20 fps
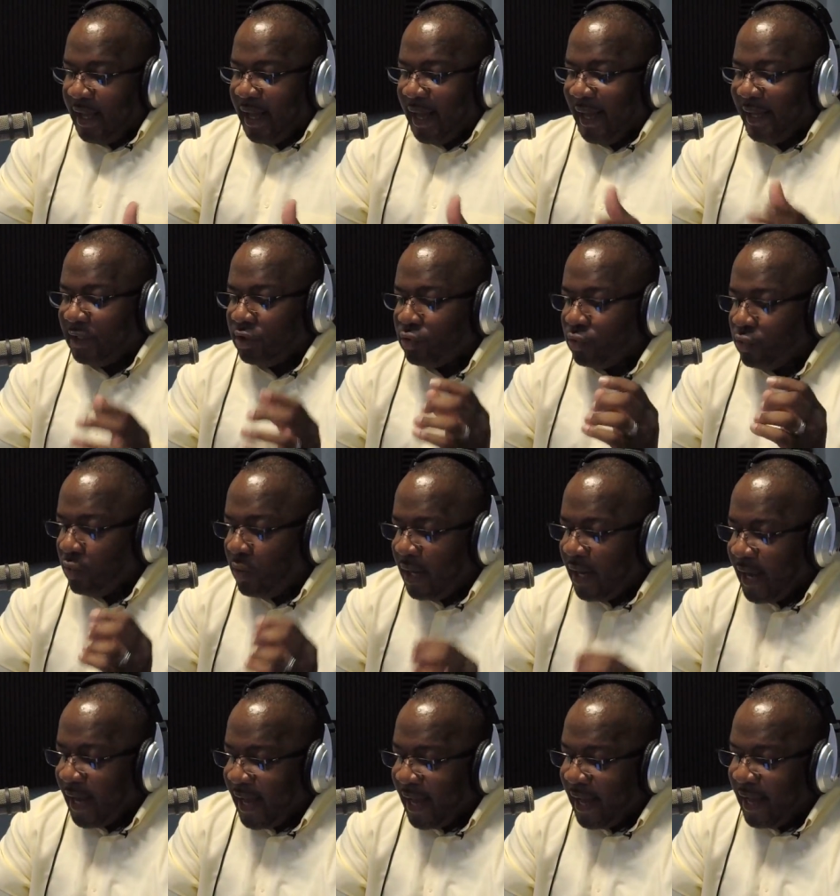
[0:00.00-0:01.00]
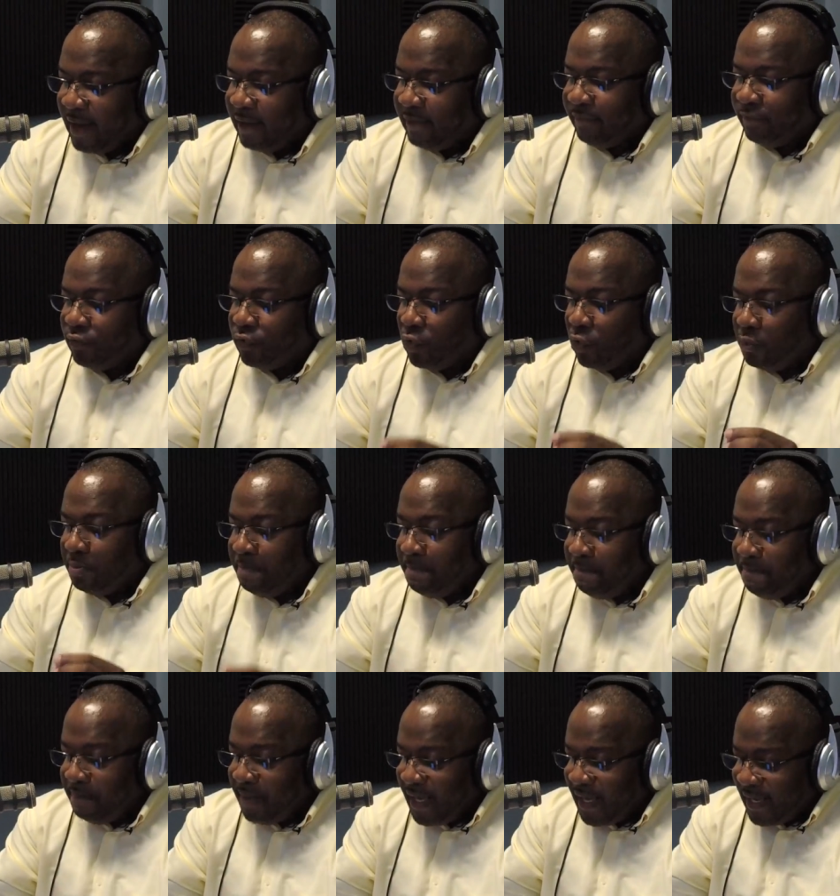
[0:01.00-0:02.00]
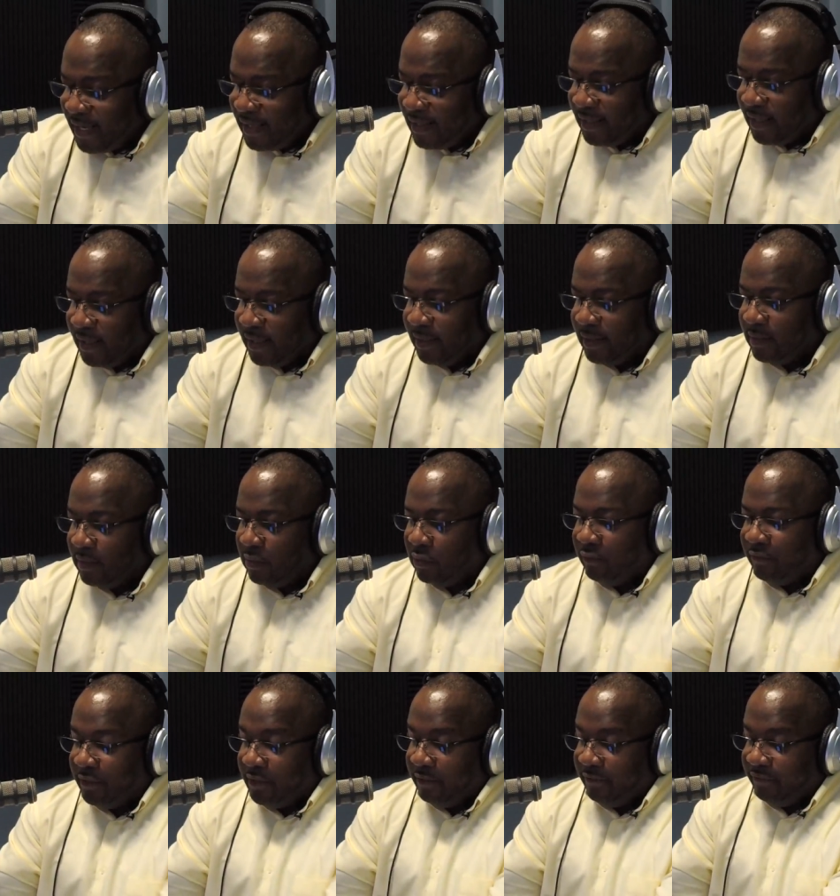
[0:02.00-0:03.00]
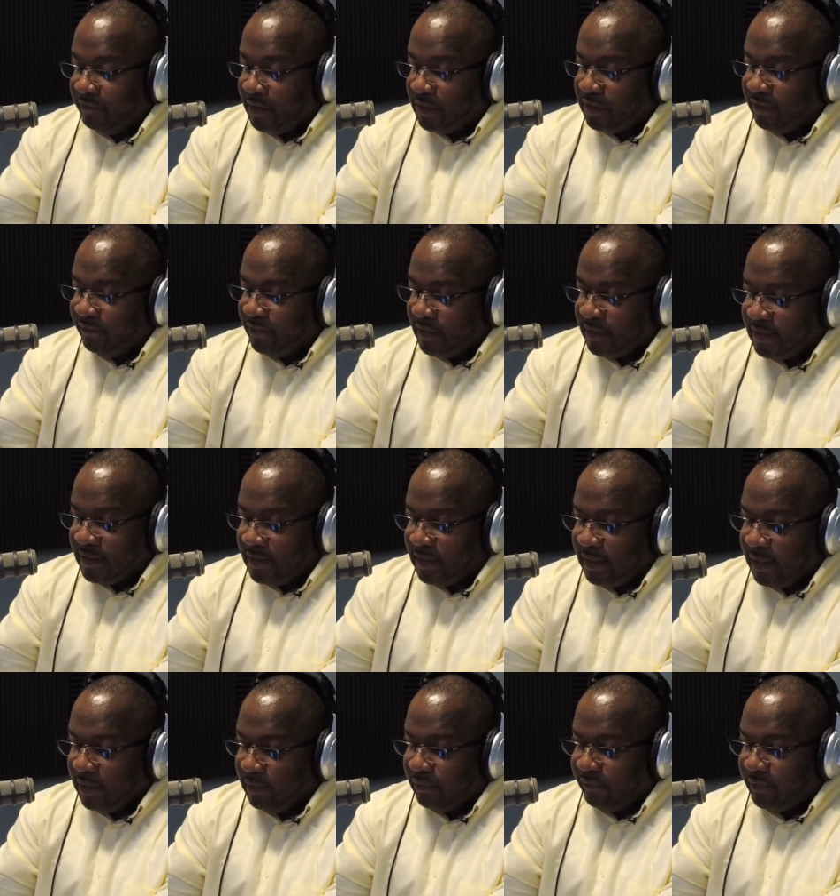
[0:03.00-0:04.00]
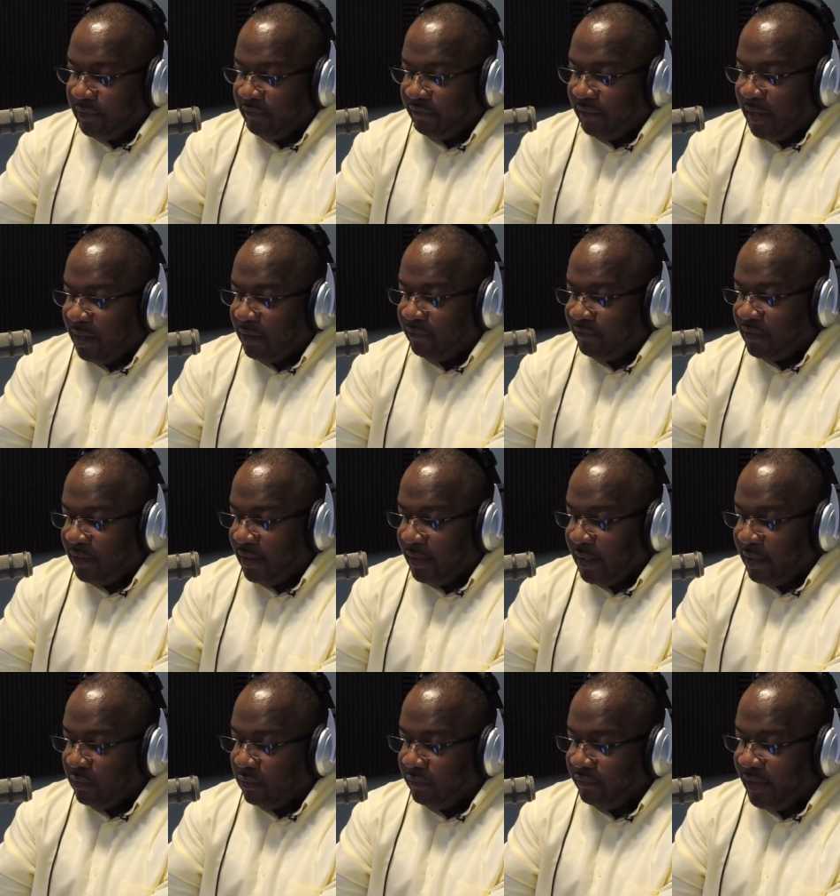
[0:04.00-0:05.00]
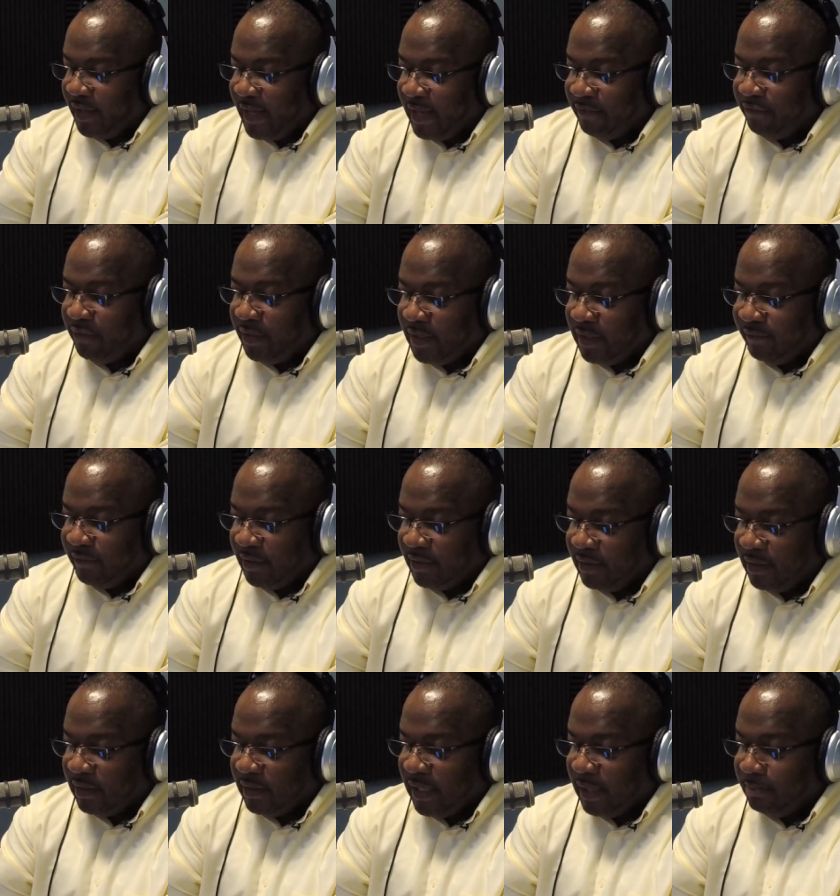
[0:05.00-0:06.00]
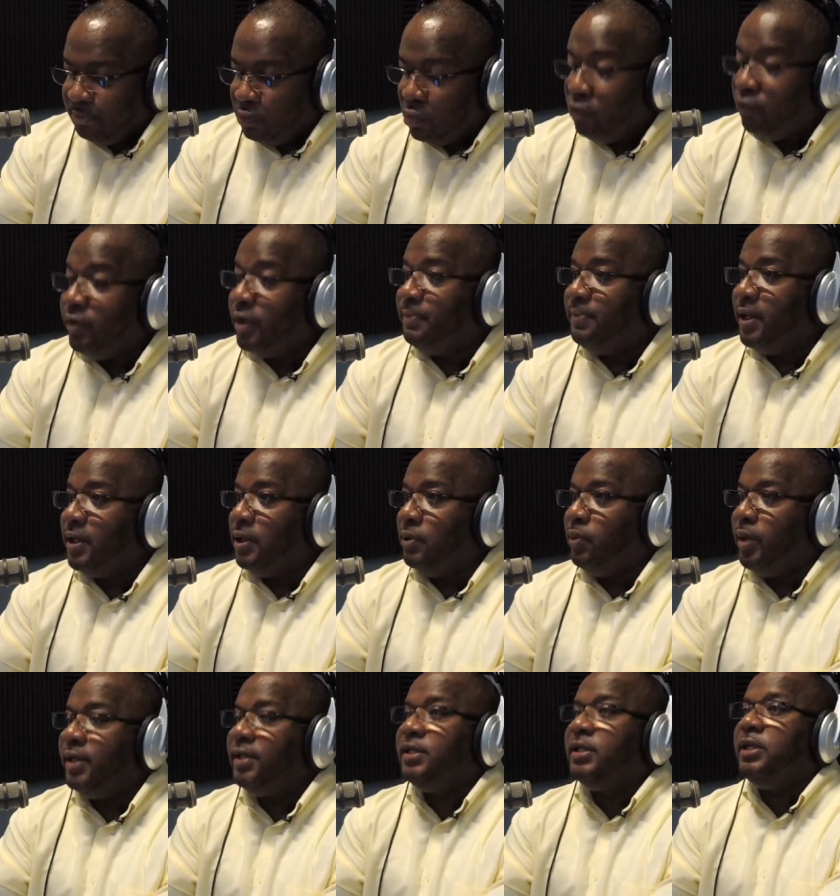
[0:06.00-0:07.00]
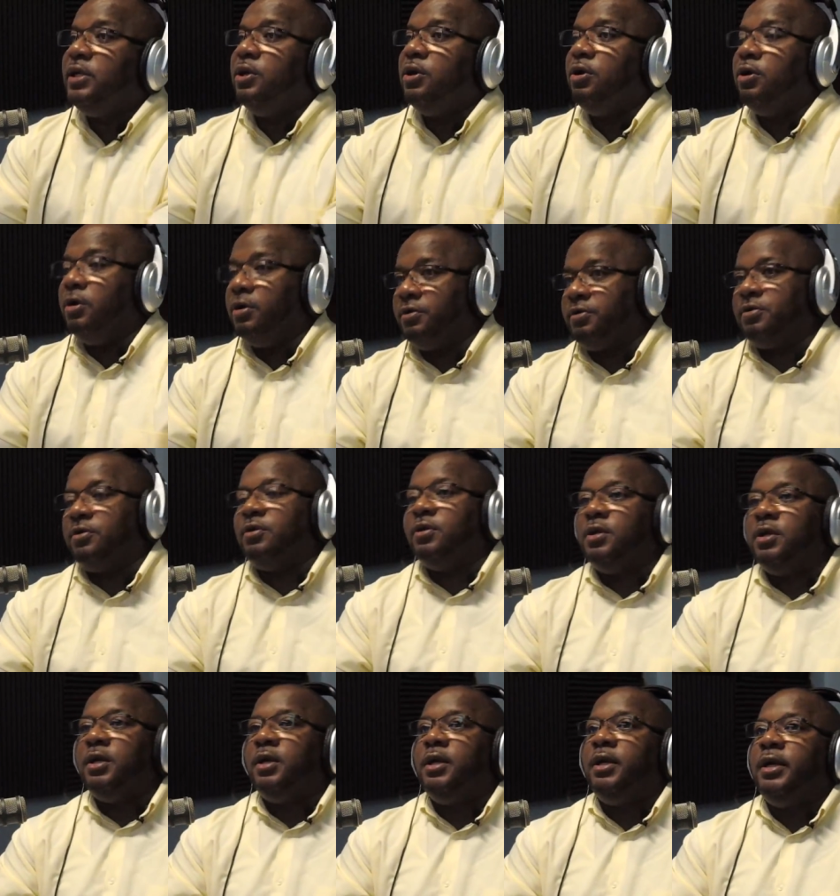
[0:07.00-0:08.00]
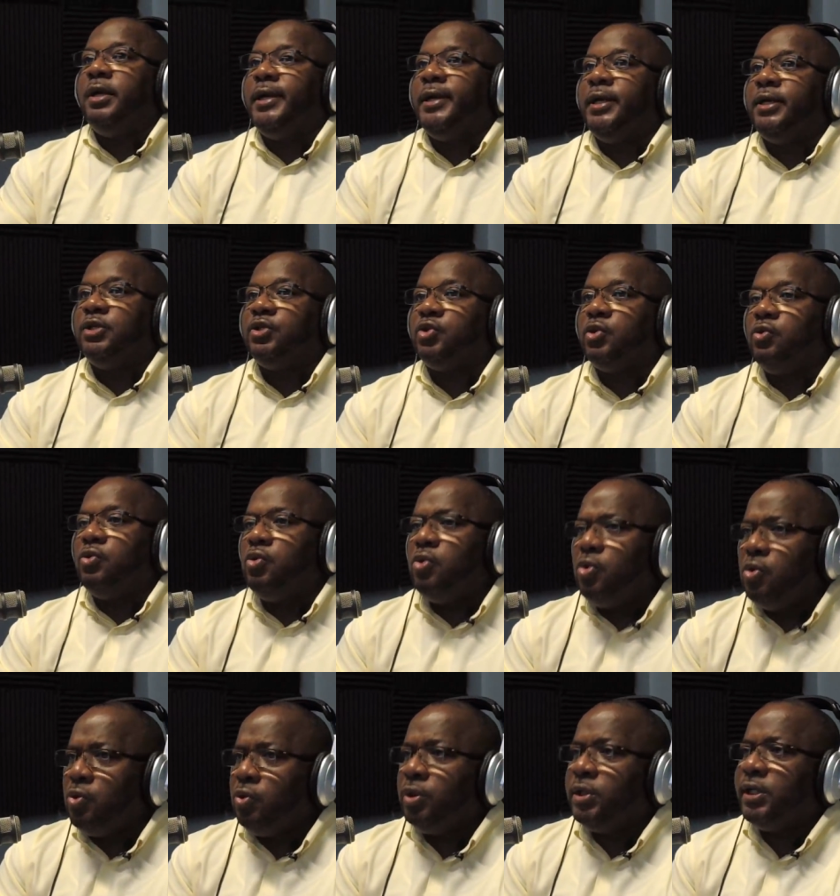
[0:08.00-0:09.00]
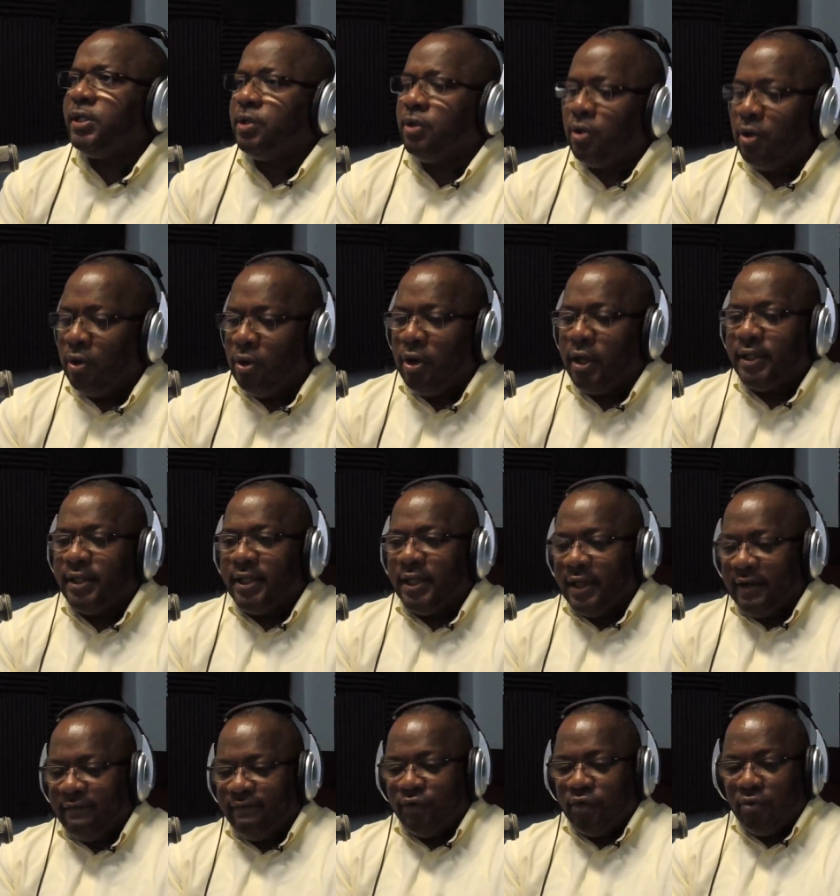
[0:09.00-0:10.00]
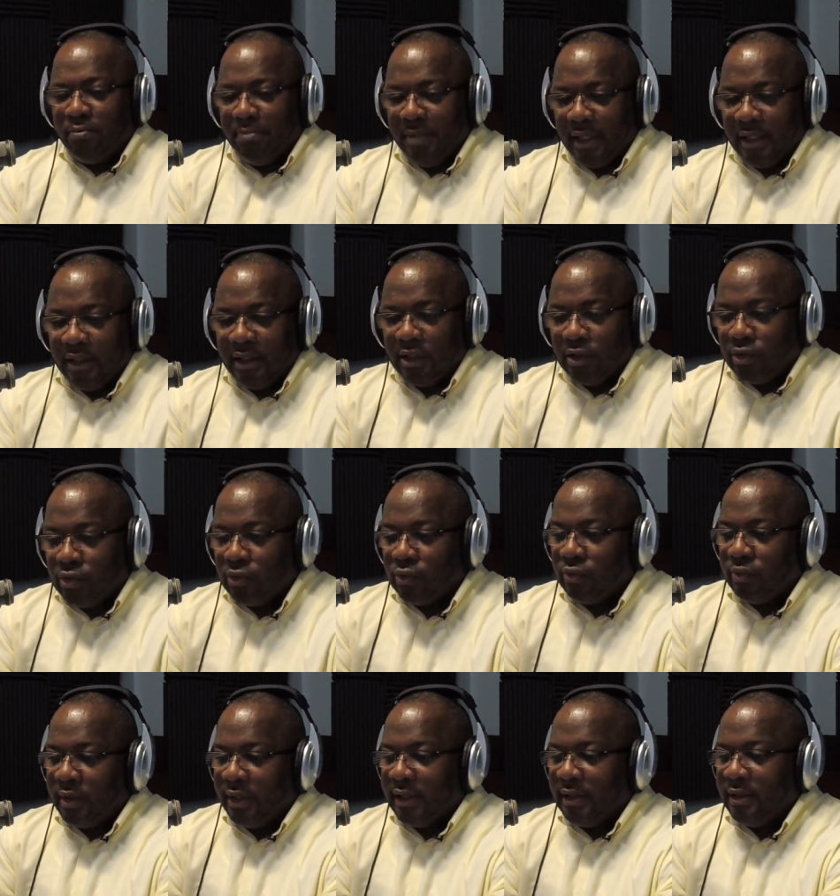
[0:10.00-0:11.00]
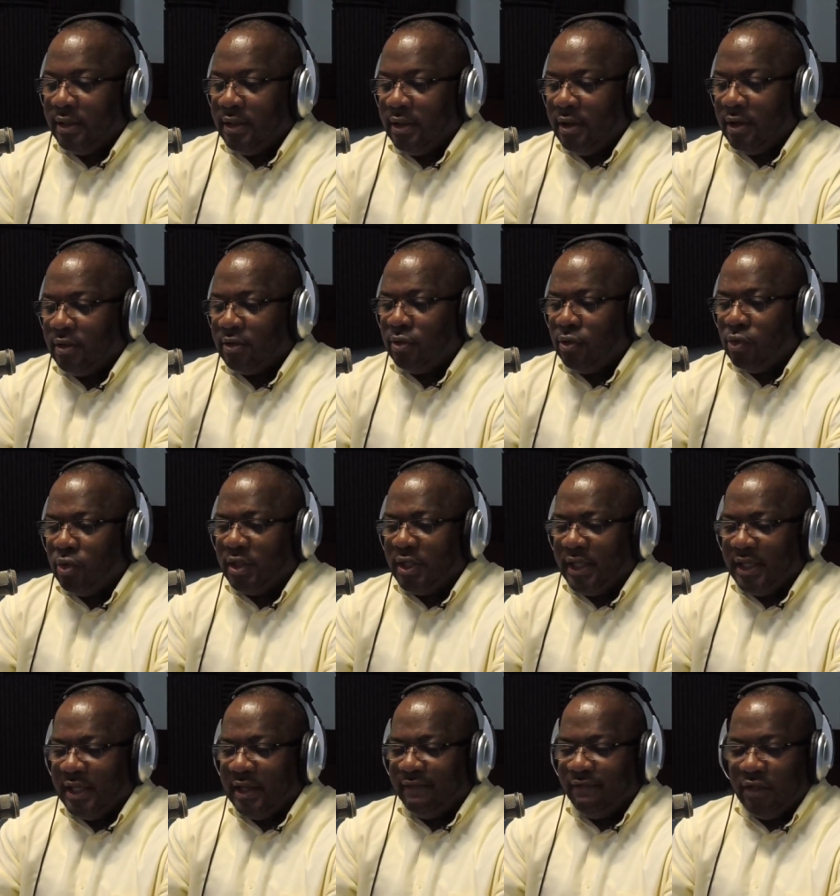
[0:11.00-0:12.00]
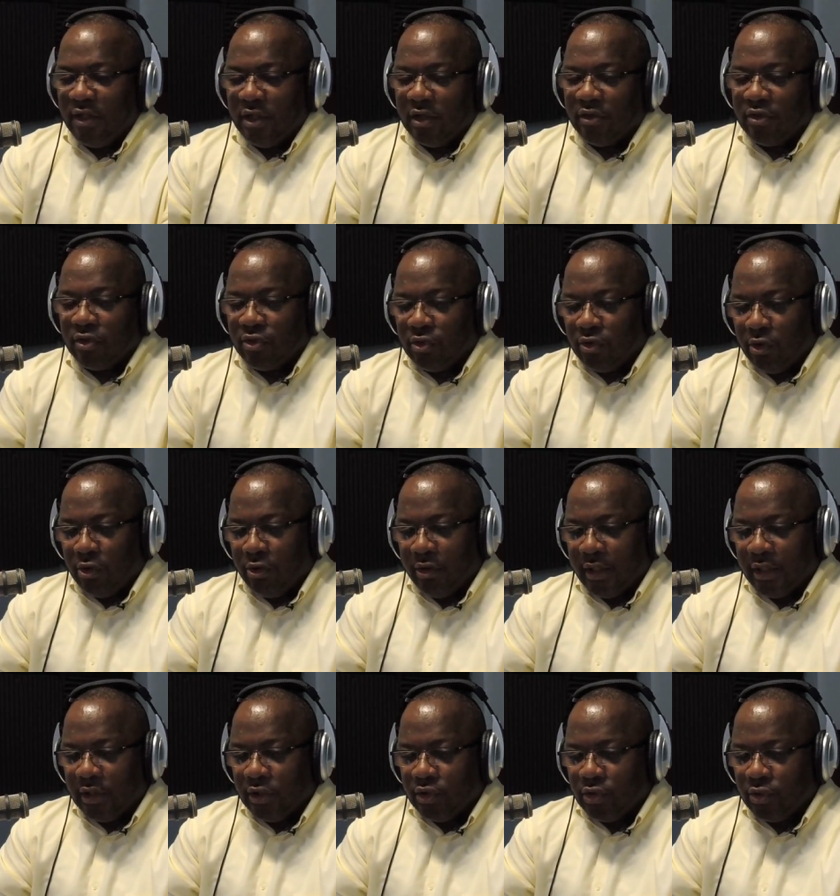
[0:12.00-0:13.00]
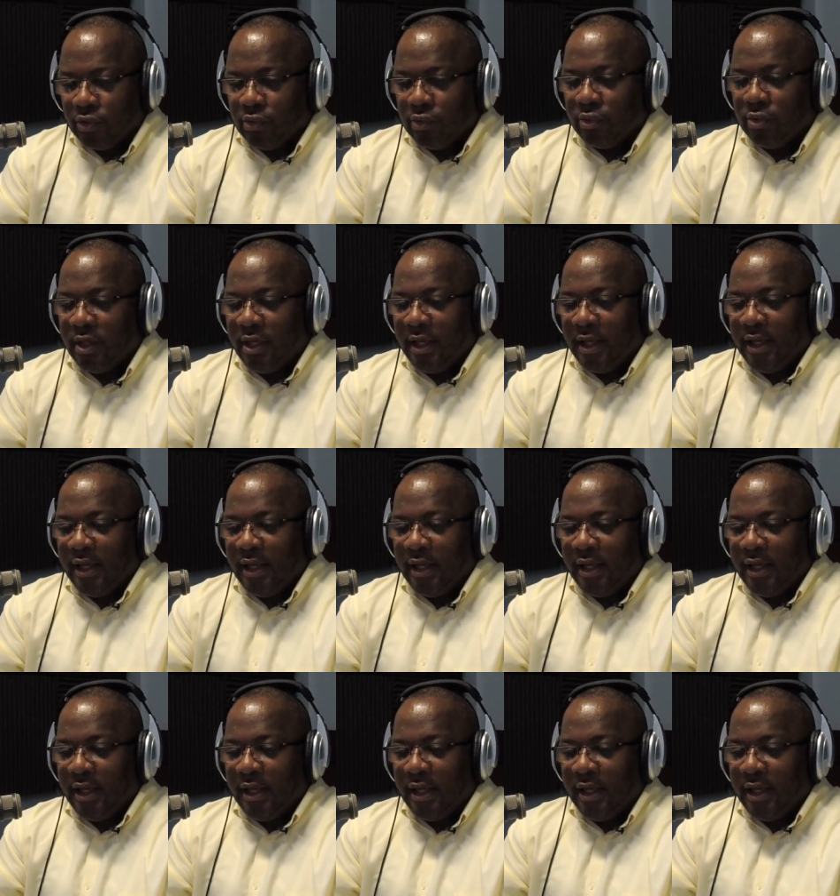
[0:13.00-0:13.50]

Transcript: and to have dominion over the fish of the sea and over the fowl of the air and over every living thing that moveth upon the what? The earth. So who did God give dominion to in the earth? Who did he give the authority to